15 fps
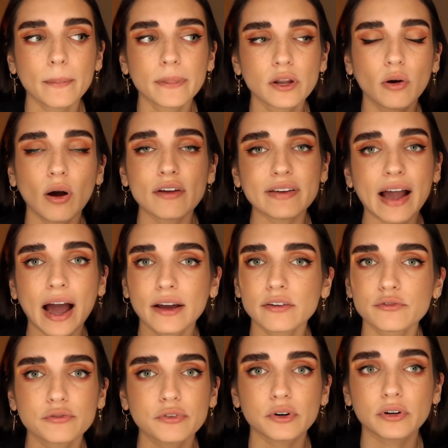you know, I've
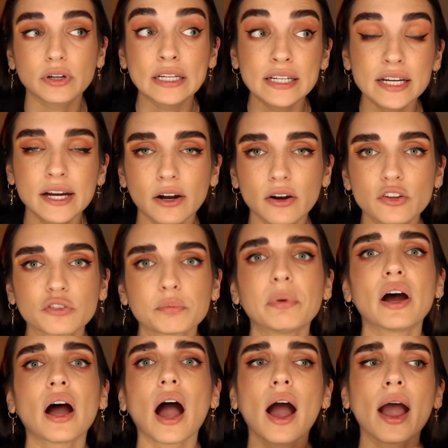had for years,
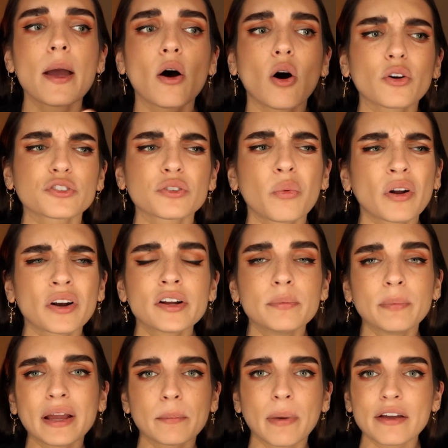but I also wanted to
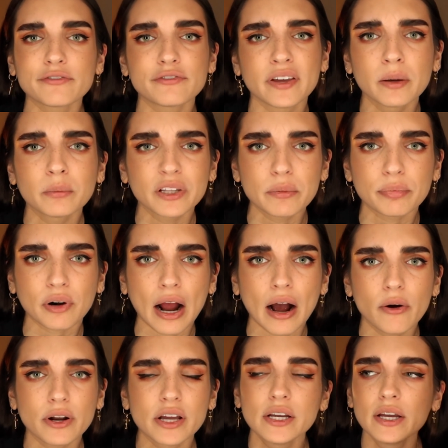make my family
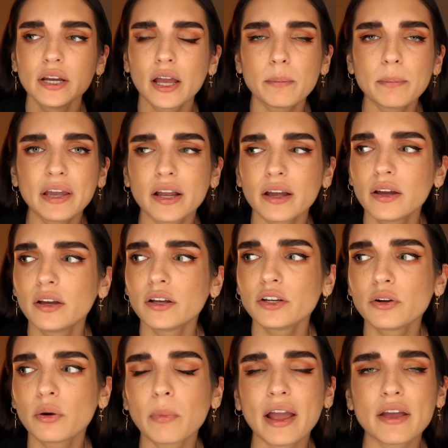proud and make,
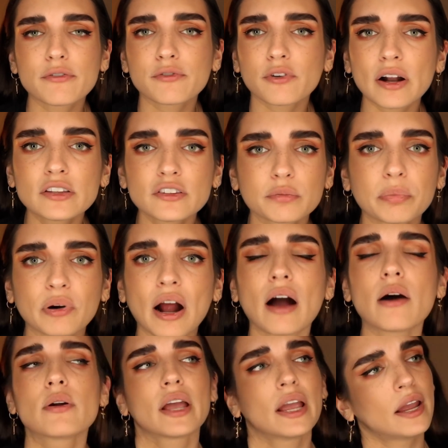you know, my friends
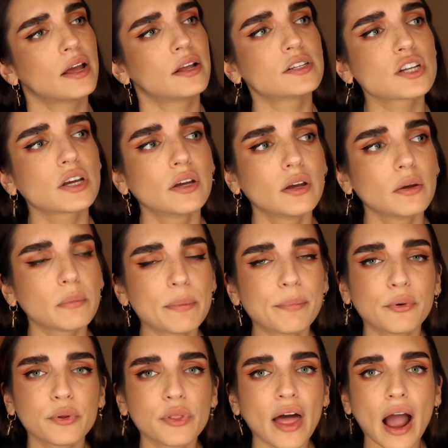proud and
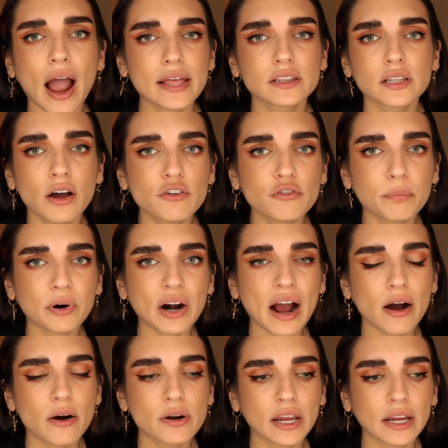people that I love
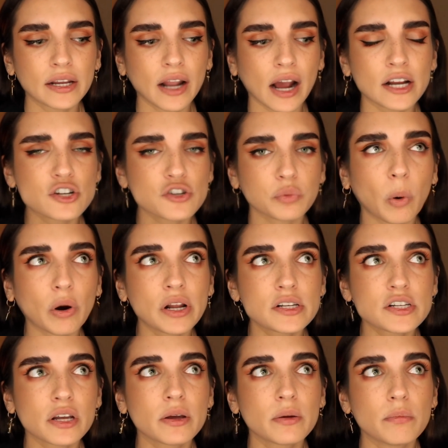proud. And I just
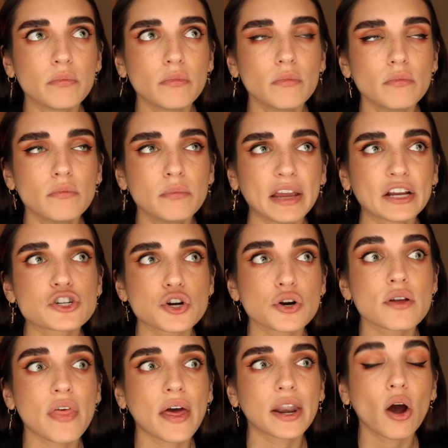wanted to make
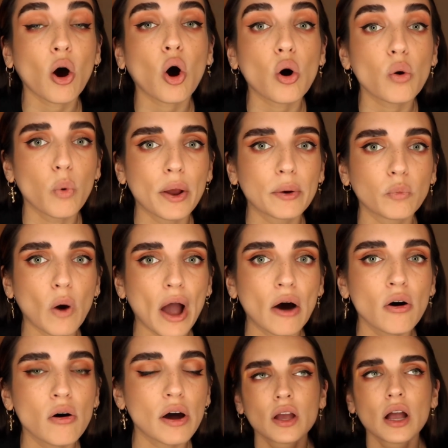sure that it all went
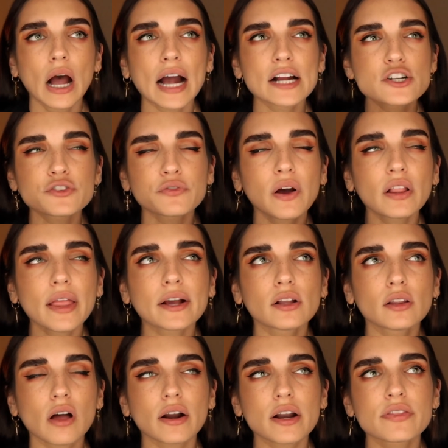well. I just felt like a
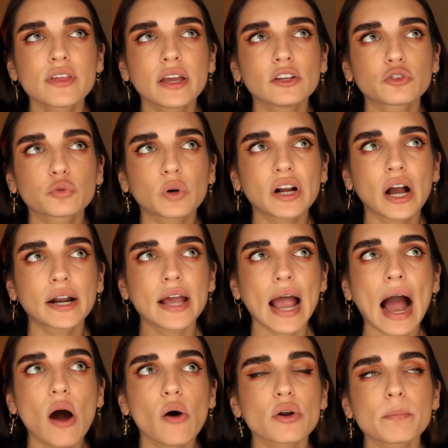lot of things were kind
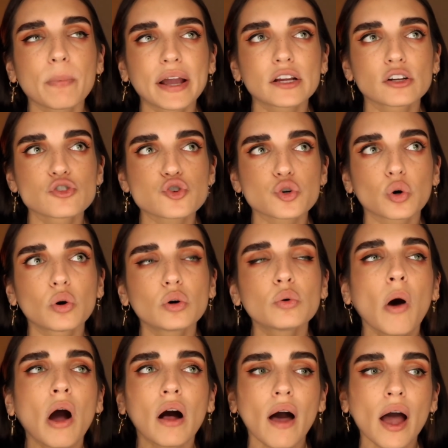of out of my control
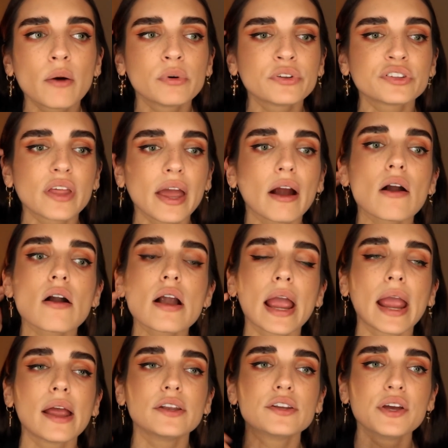while I was there,
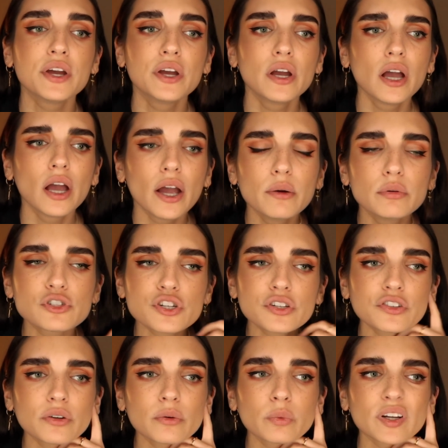and it was
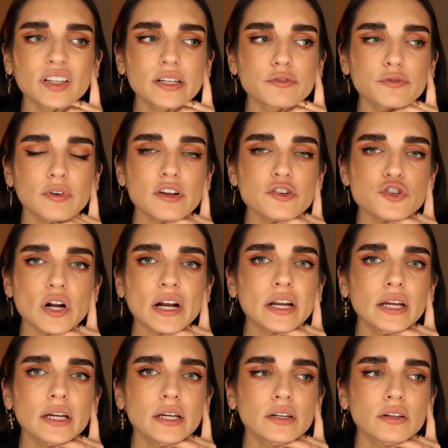just a really
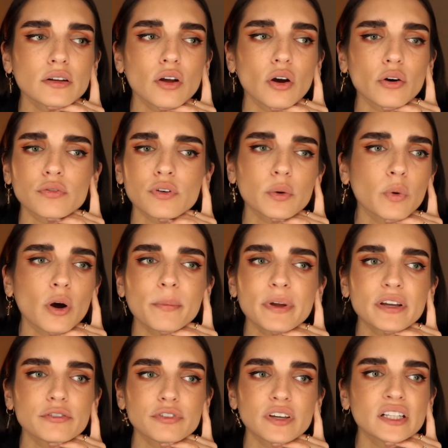frustrating and
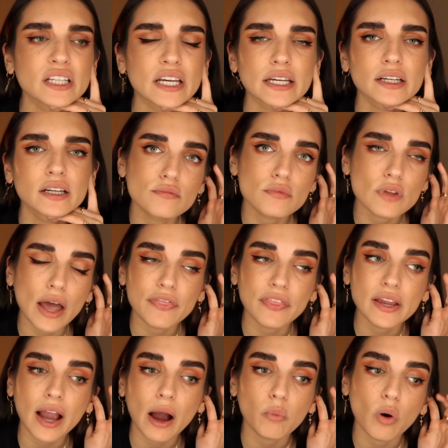overwhelming feeling. I
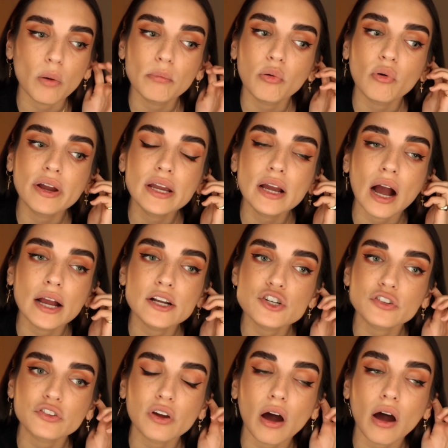think at one point I
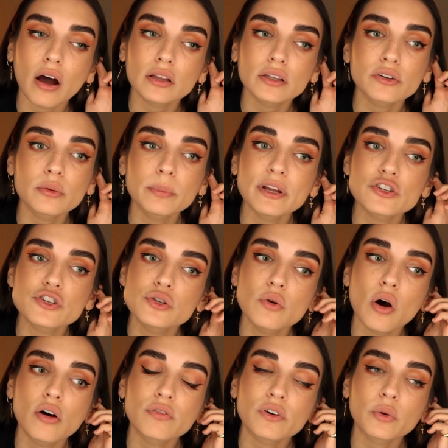just got a little bit
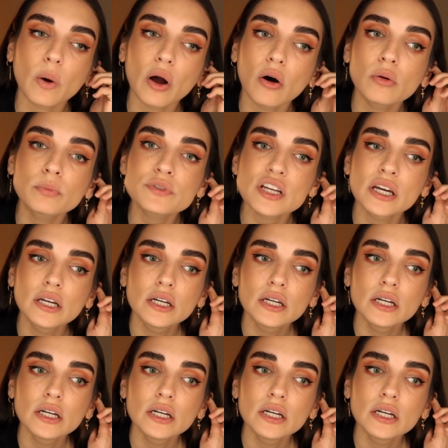too overwhelmed,